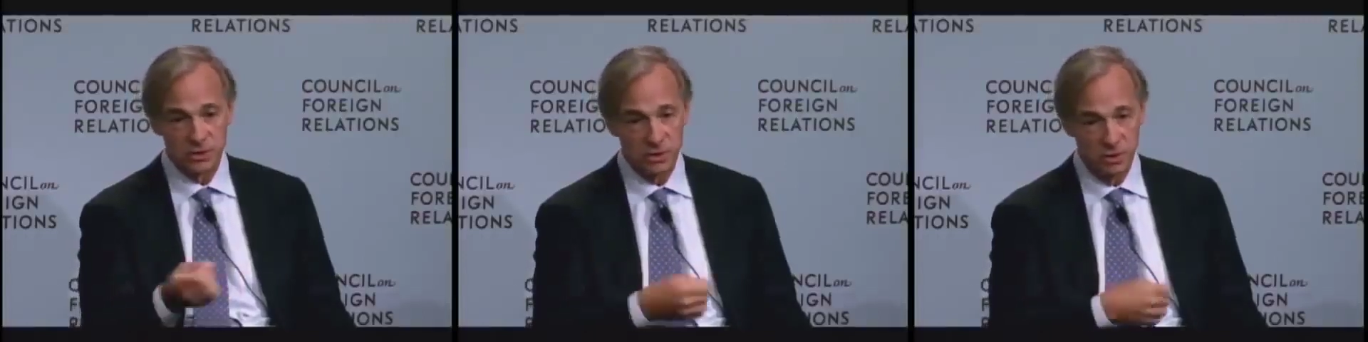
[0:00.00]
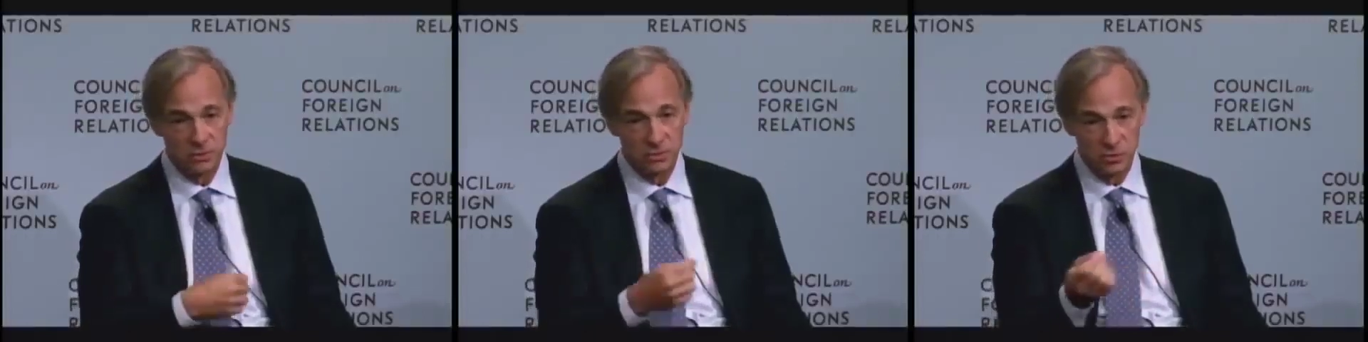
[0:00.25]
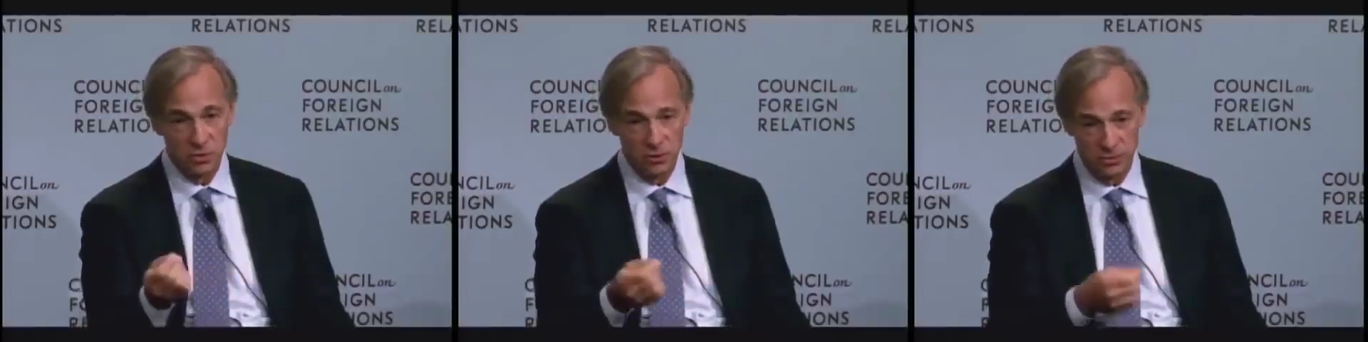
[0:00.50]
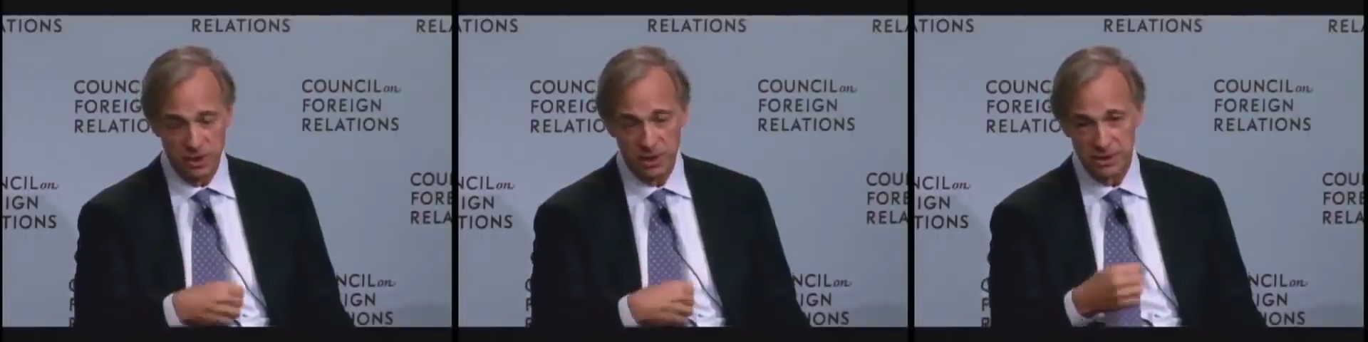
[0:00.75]
debt
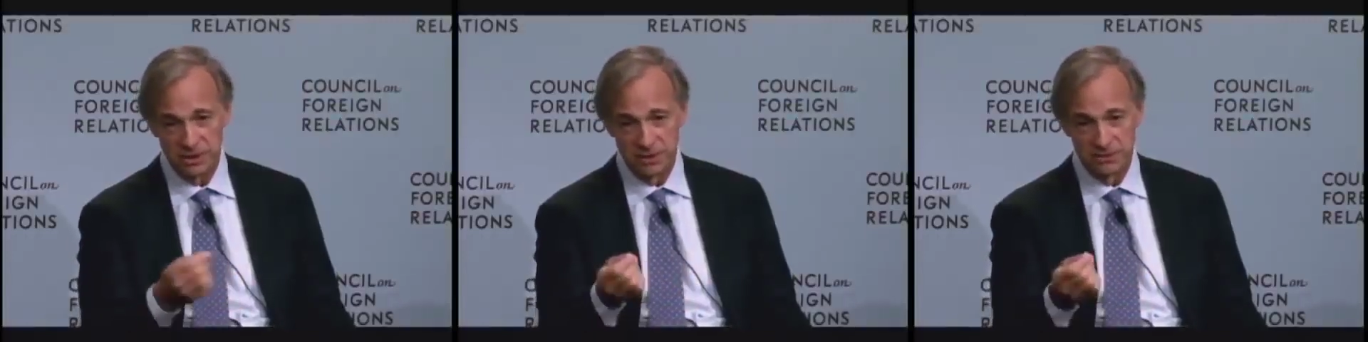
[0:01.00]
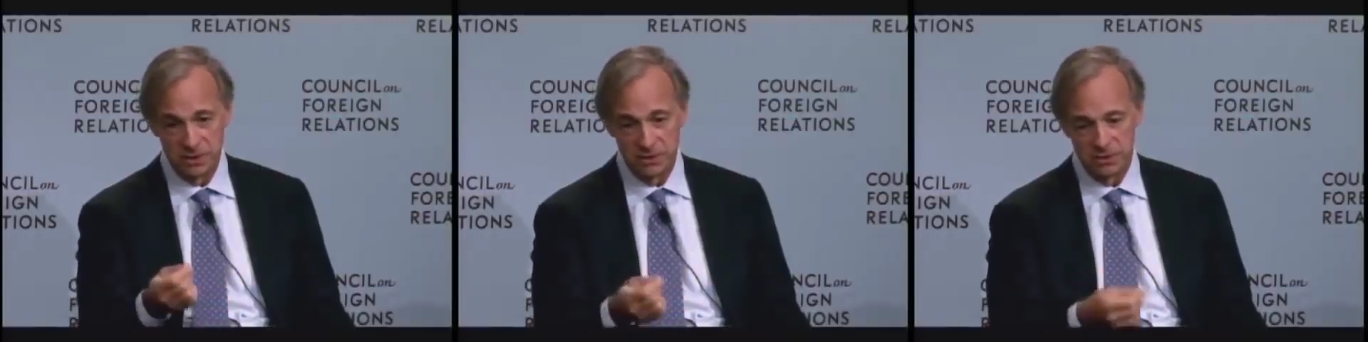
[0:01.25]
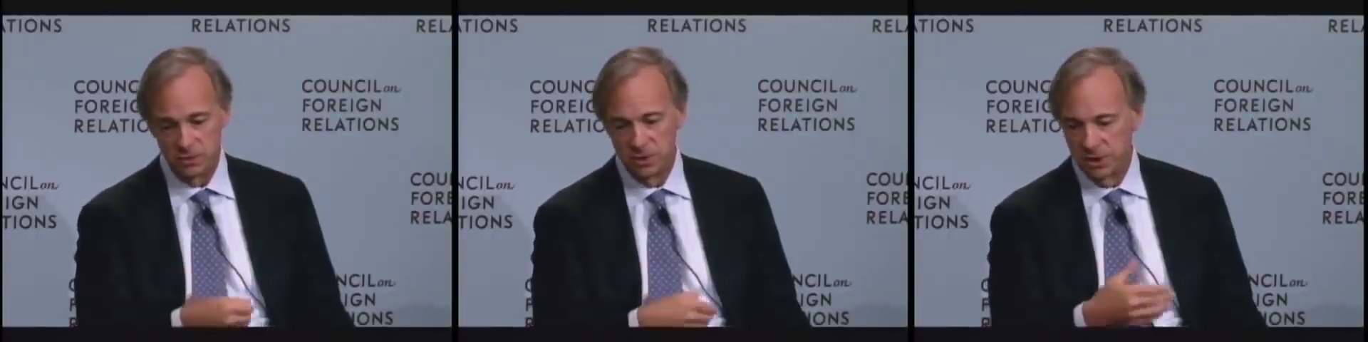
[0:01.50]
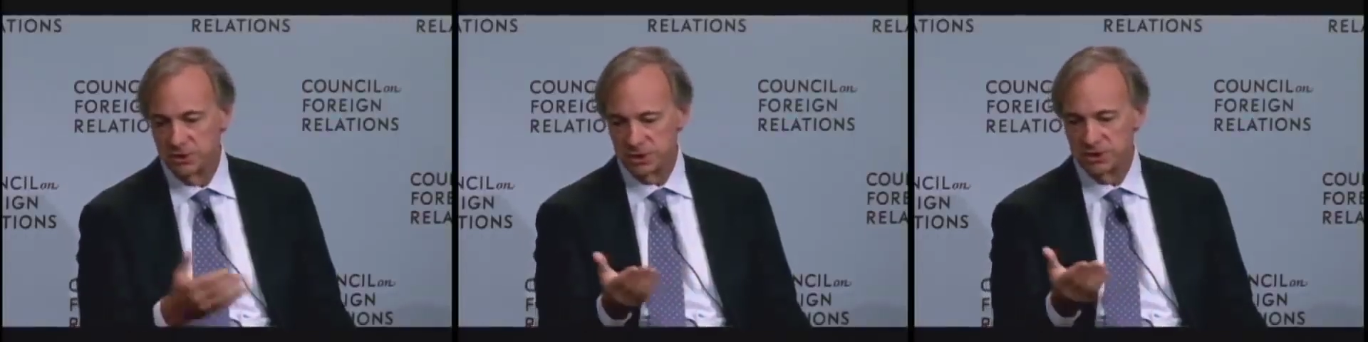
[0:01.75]
growth relative
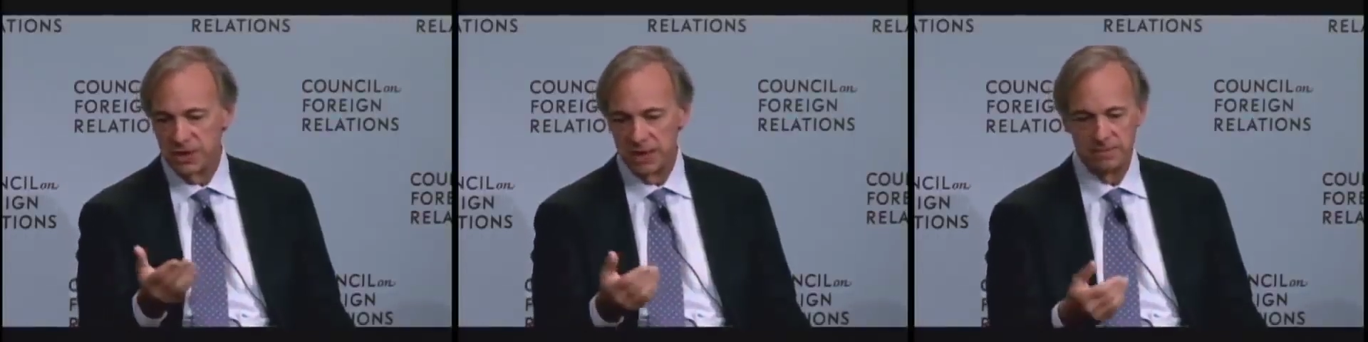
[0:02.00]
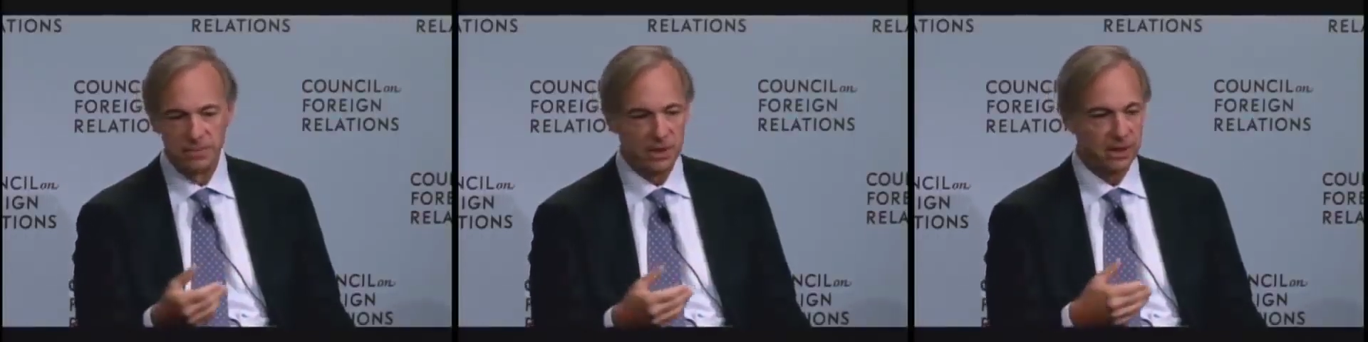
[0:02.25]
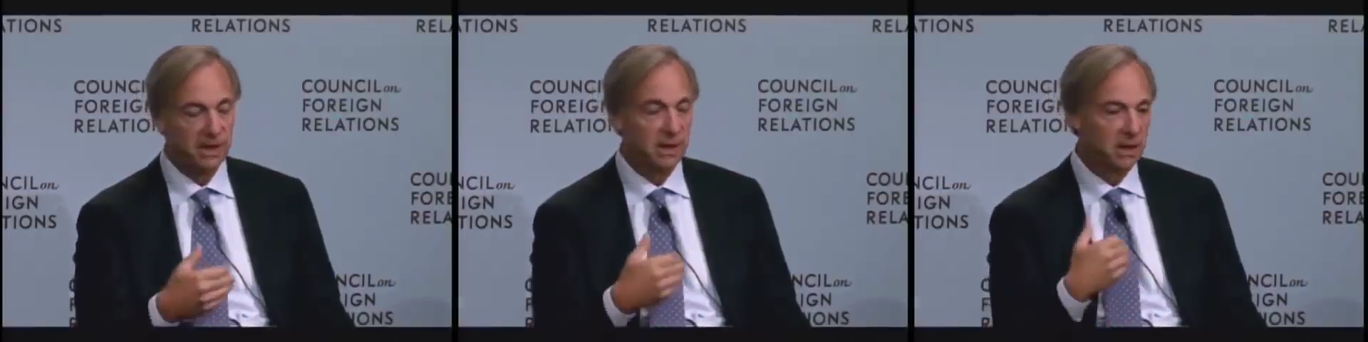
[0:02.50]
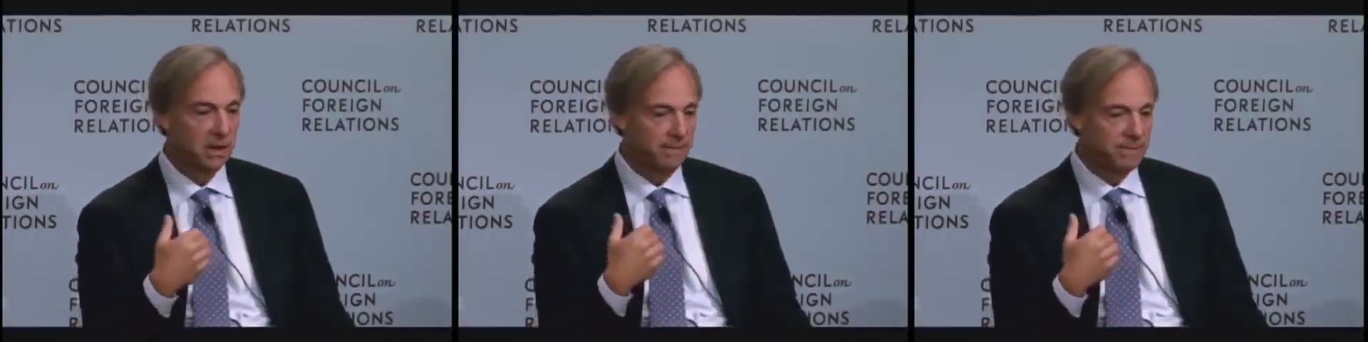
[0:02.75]
to
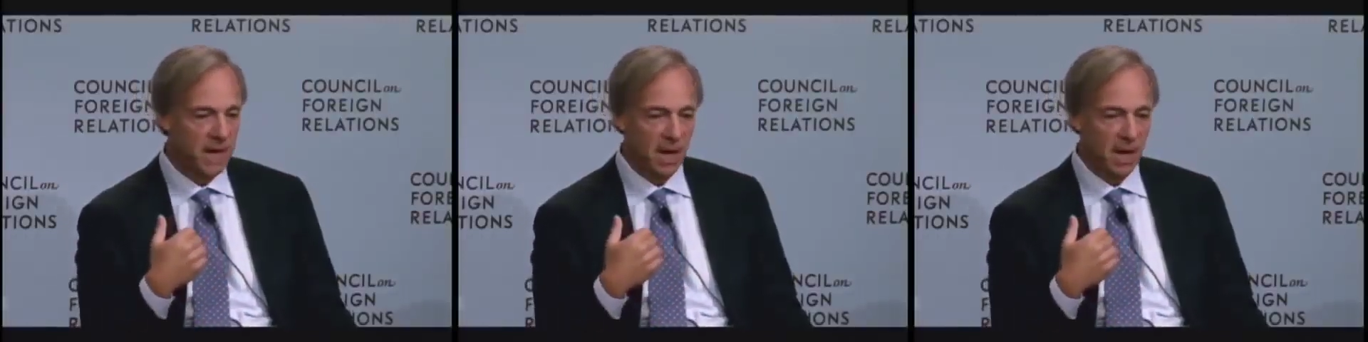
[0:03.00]
sustainability.